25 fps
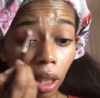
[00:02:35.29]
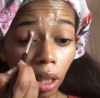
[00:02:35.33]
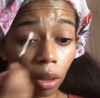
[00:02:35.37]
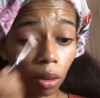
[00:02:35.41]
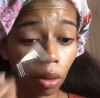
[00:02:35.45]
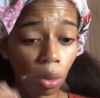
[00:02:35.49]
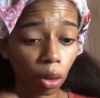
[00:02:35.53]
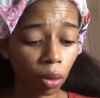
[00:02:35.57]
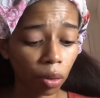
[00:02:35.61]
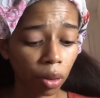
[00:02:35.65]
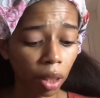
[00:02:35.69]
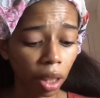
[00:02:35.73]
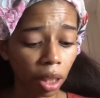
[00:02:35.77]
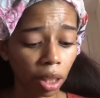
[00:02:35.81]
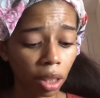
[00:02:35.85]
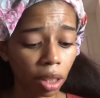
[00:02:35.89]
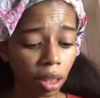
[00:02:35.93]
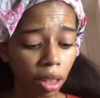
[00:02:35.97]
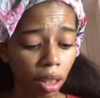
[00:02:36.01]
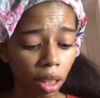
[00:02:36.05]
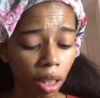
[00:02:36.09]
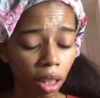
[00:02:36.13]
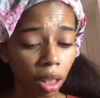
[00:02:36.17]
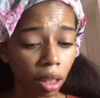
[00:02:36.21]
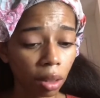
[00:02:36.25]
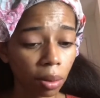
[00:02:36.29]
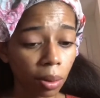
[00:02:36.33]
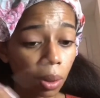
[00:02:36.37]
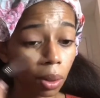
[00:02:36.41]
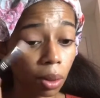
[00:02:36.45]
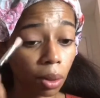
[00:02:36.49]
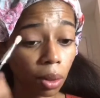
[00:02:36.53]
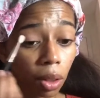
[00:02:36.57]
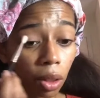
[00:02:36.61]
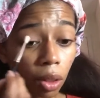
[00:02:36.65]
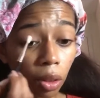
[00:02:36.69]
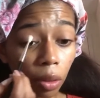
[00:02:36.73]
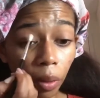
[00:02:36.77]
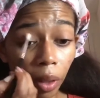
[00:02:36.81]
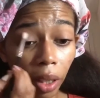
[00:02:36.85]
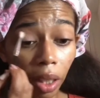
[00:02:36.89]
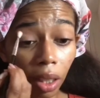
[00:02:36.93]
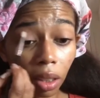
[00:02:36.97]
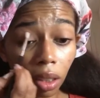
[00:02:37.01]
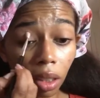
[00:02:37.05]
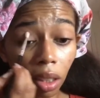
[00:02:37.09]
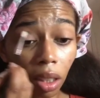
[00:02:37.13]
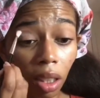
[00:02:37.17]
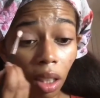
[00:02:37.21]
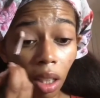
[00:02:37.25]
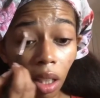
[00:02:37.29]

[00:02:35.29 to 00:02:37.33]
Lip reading: I don't know if that is absolutely correct,